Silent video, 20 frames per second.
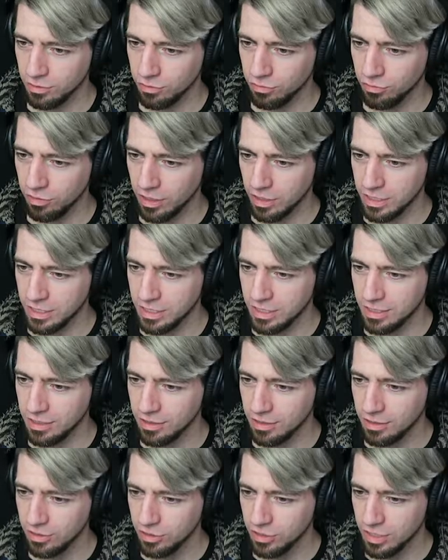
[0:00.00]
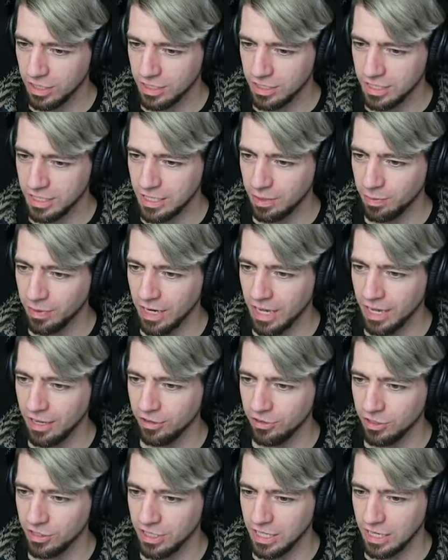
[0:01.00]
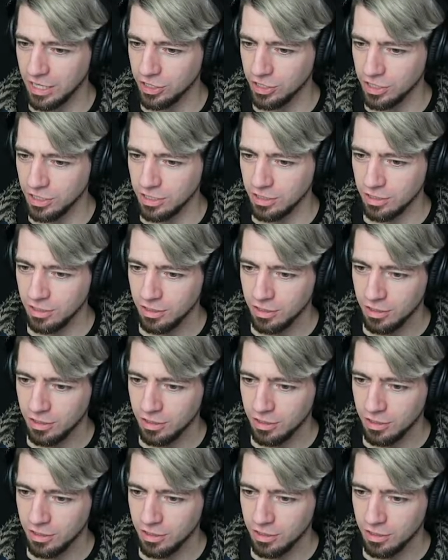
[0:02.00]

Alright, so let's keep an eye on his energy.